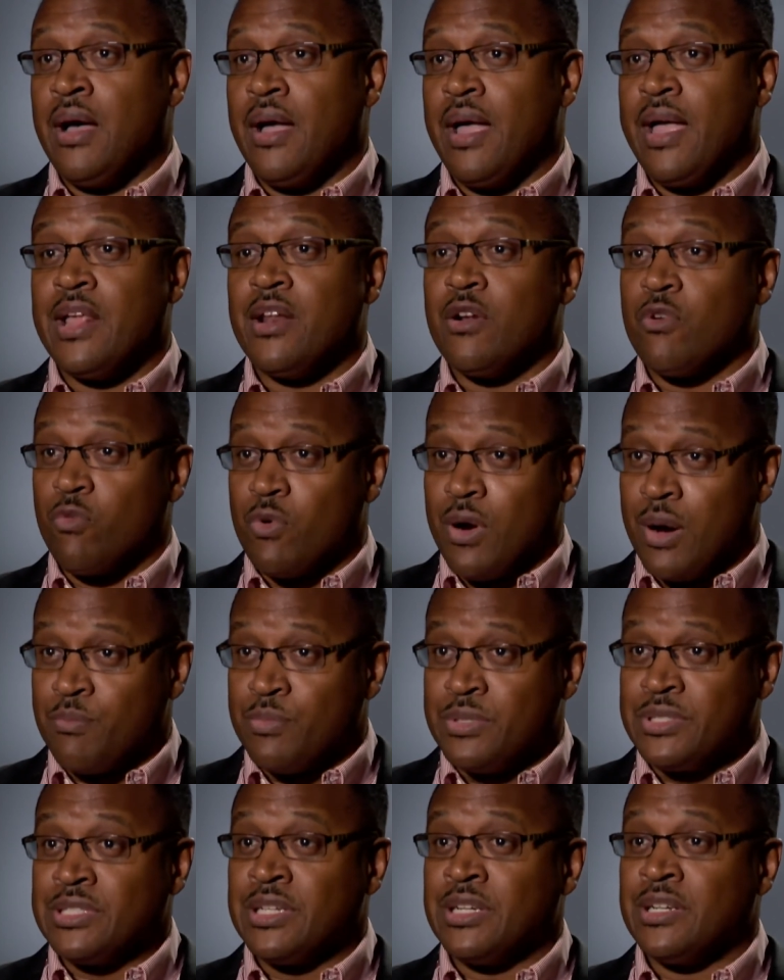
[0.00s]
In a
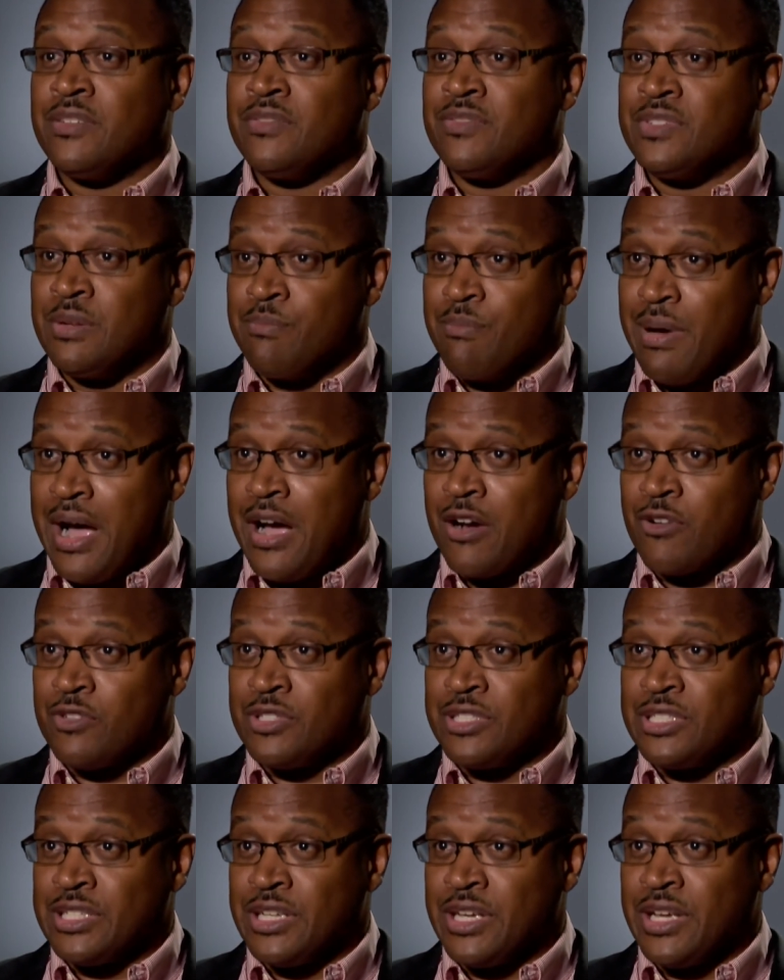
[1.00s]
representative
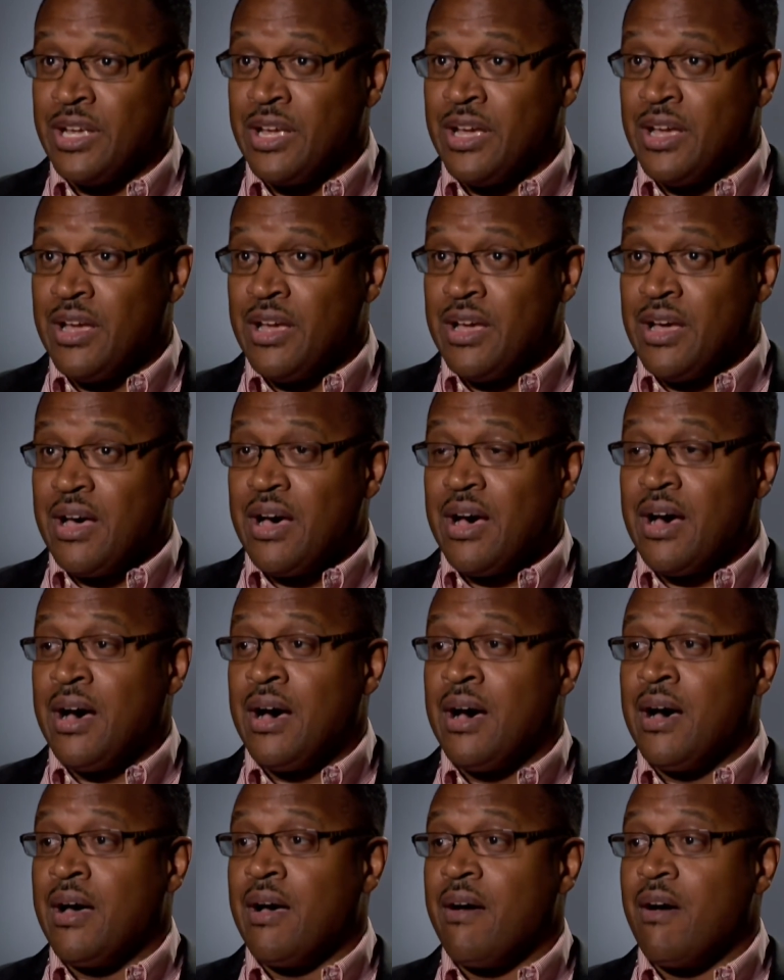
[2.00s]
democracy,
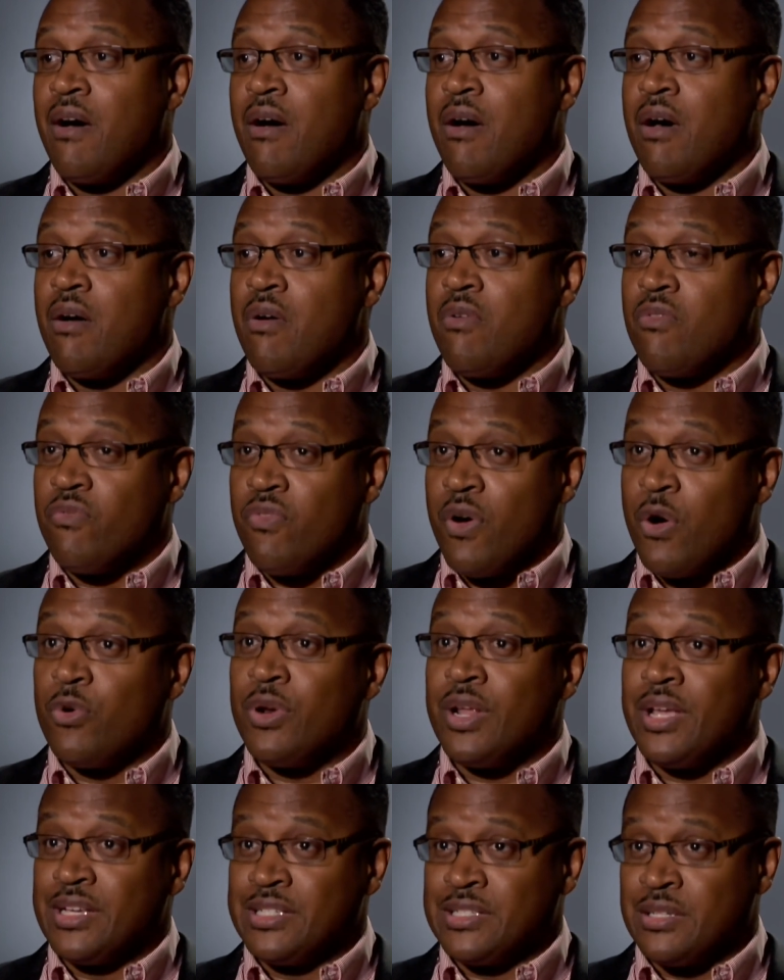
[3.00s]

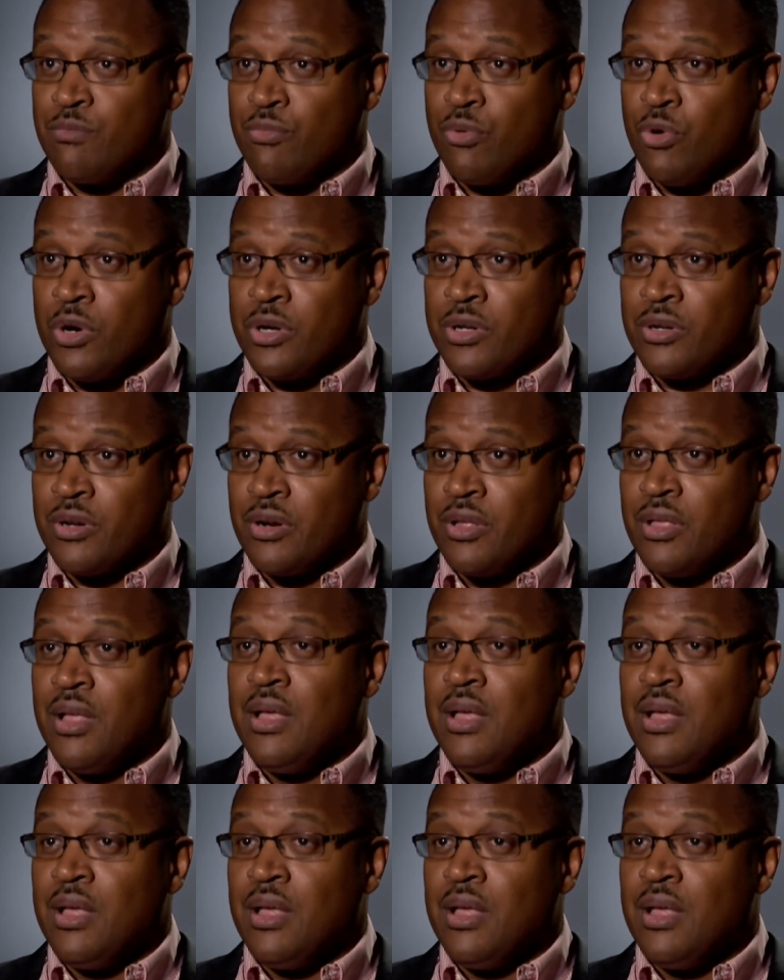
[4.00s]
voting is important.